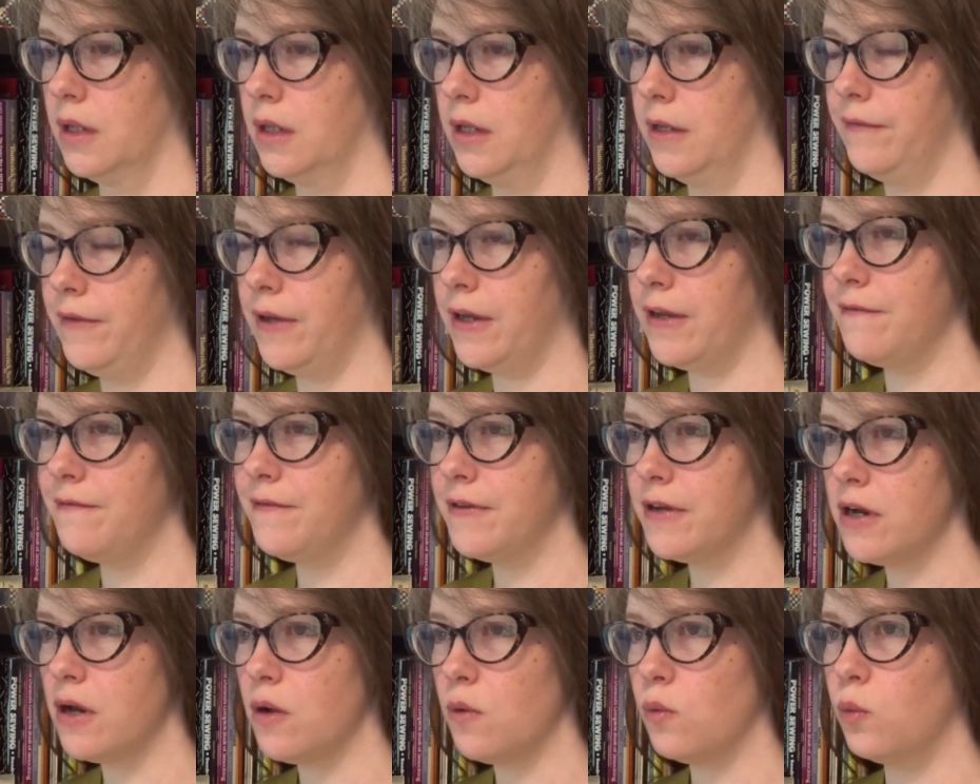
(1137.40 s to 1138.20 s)
If I could
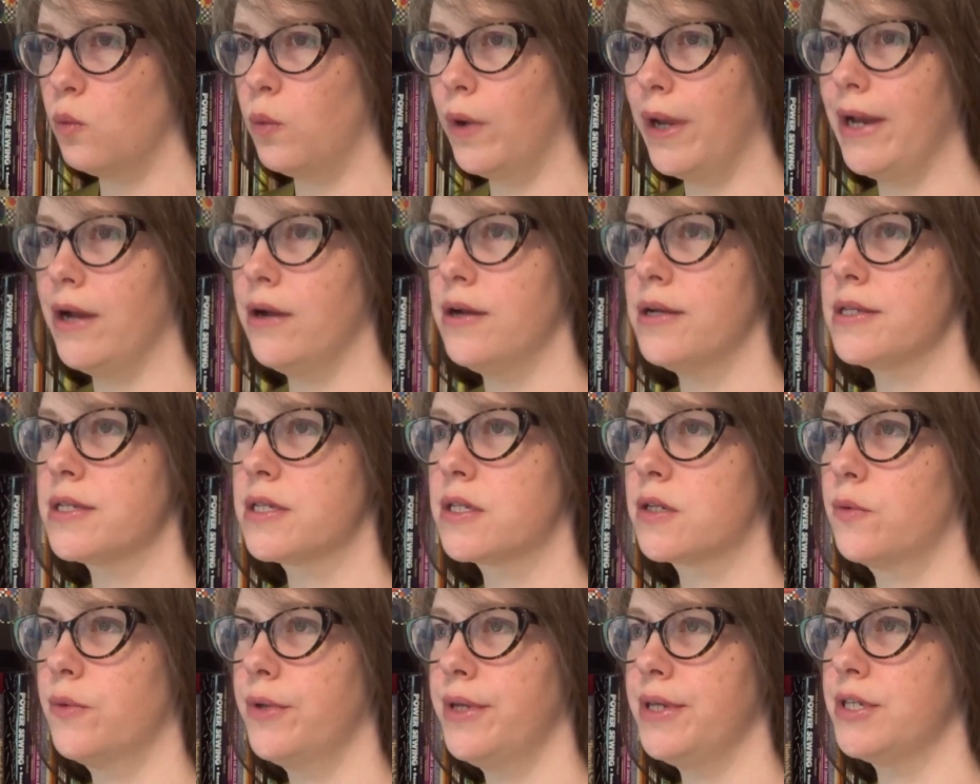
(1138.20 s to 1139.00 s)
figure out where it
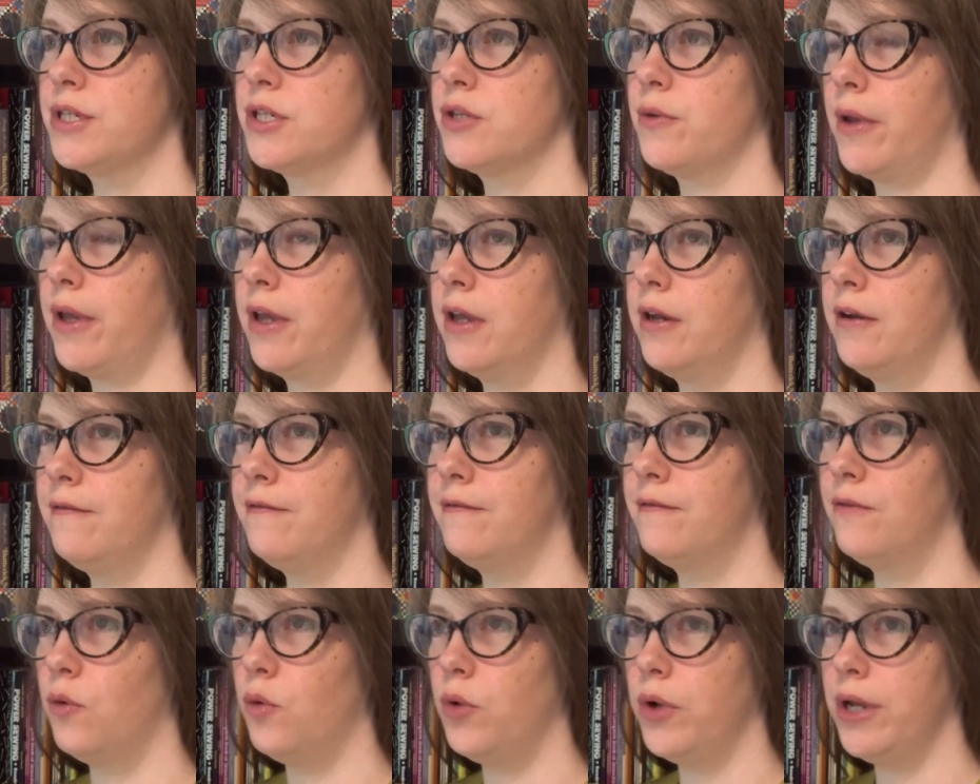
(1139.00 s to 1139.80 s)
squeaks so I can
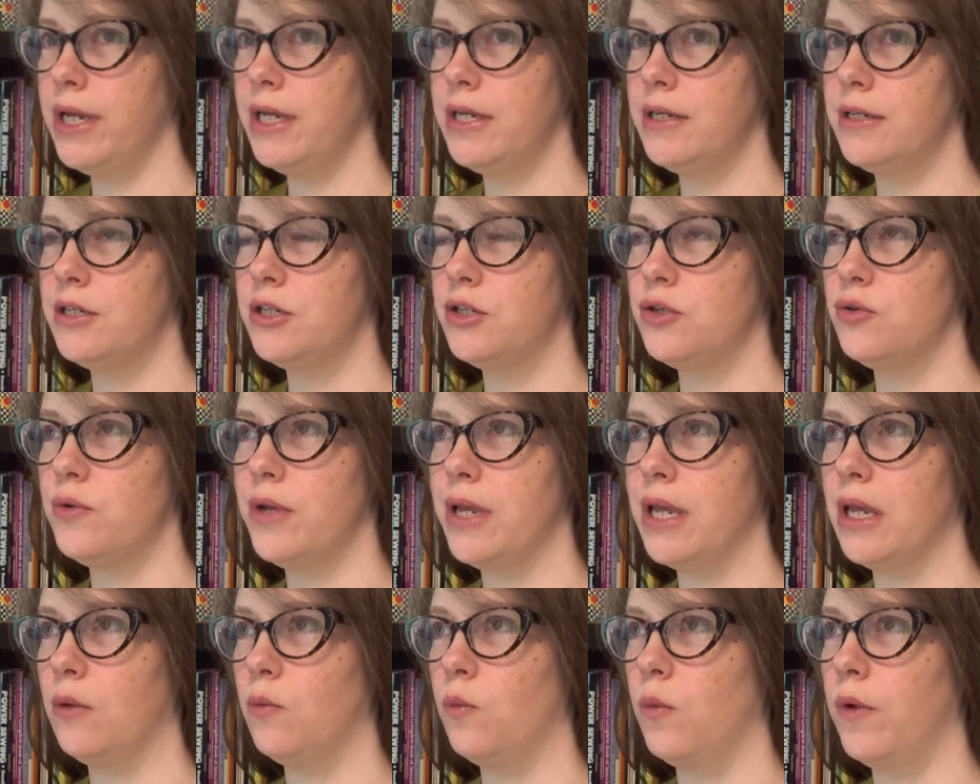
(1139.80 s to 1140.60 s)
avoid
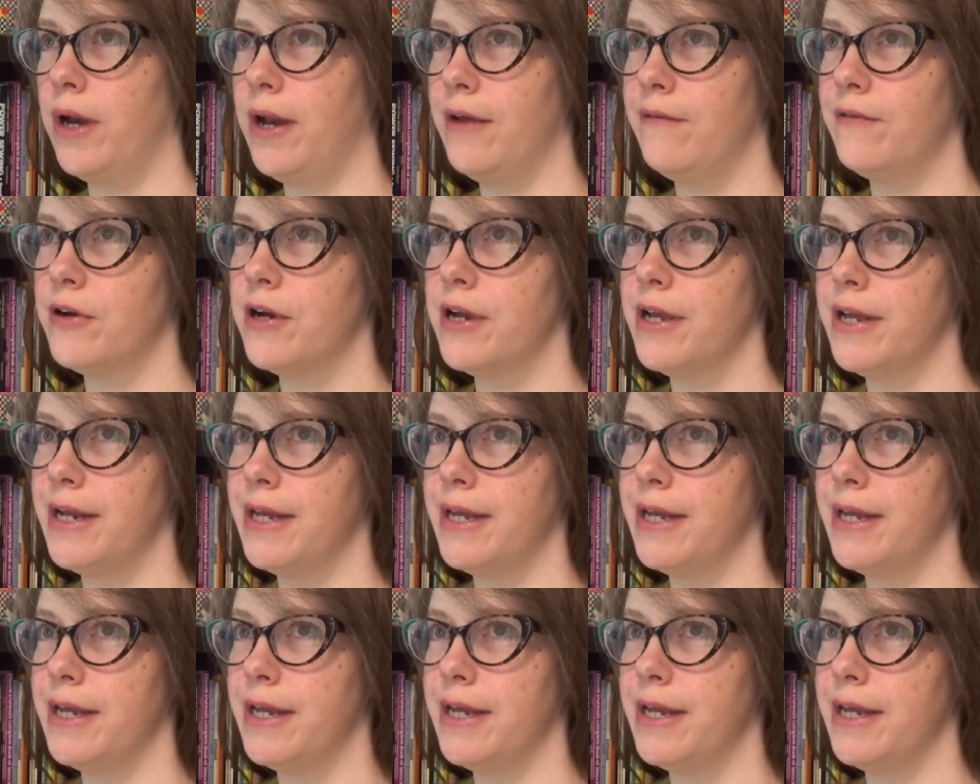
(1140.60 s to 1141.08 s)
doing whatever it